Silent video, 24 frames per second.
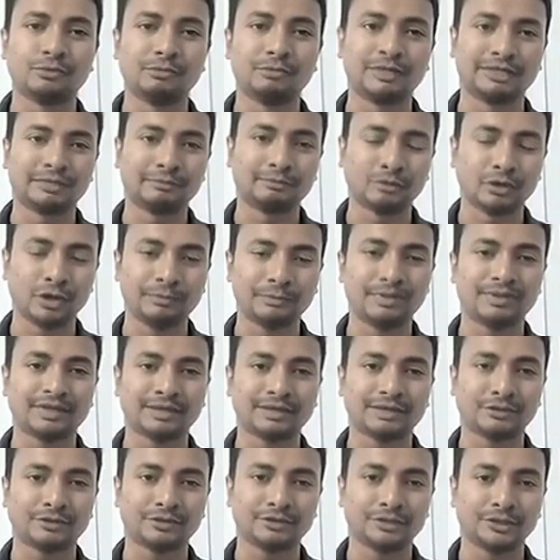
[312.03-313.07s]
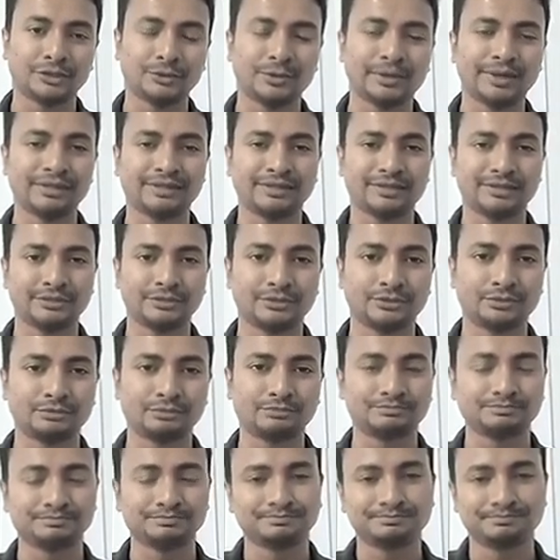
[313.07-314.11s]
global deployments across US and
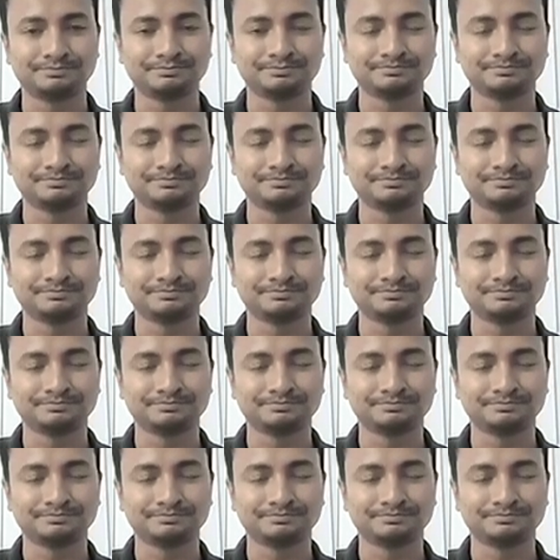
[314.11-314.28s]
Europe.